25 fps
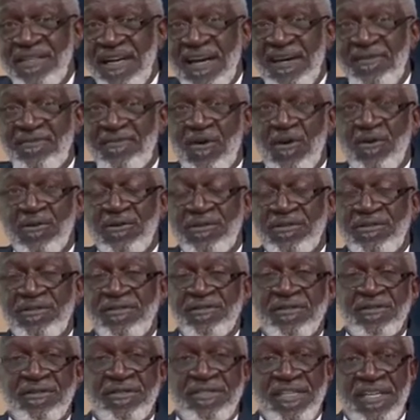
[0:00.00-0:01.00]
today
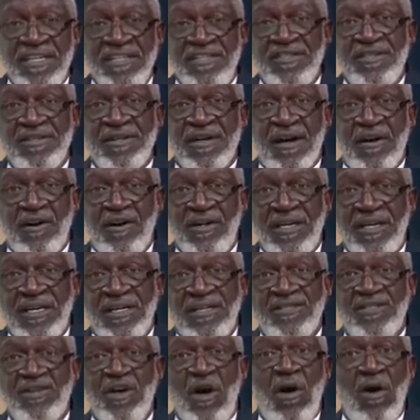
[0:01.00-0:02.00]
focuses on teaching our
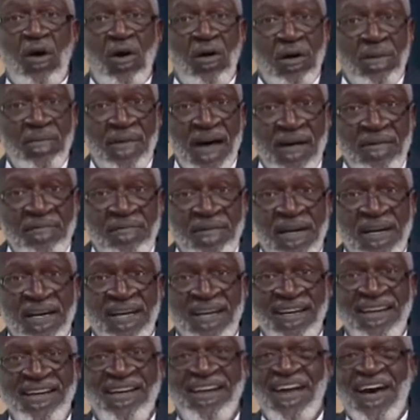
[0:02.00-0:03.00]
kids all about
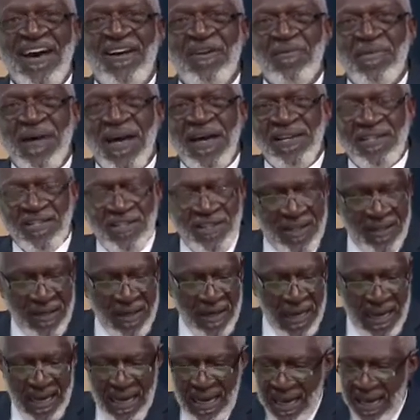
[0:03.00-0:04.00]
money and how to manage it.
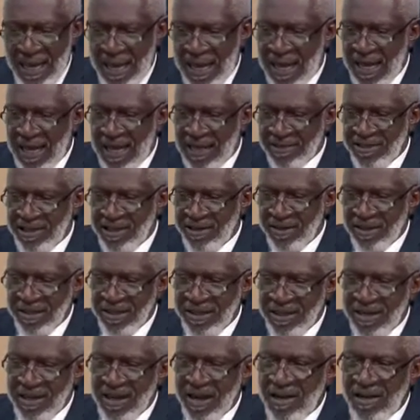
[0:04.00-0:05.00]

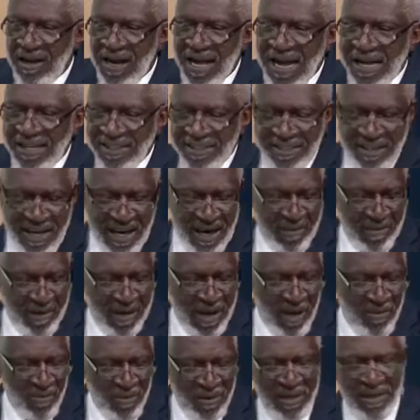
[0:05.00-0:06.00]
Carolyn, in our last
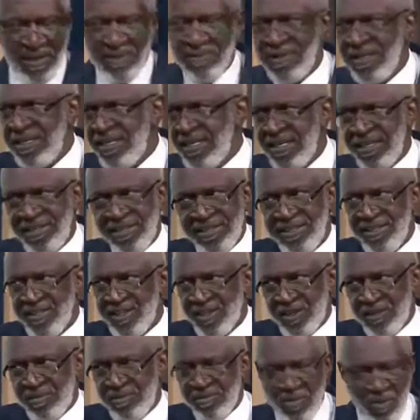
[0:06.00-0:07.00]
segment, I wanted to get to
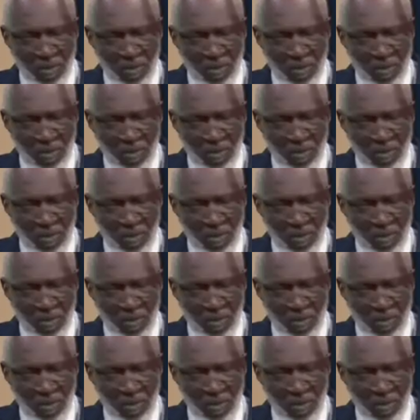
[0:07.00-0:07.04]
this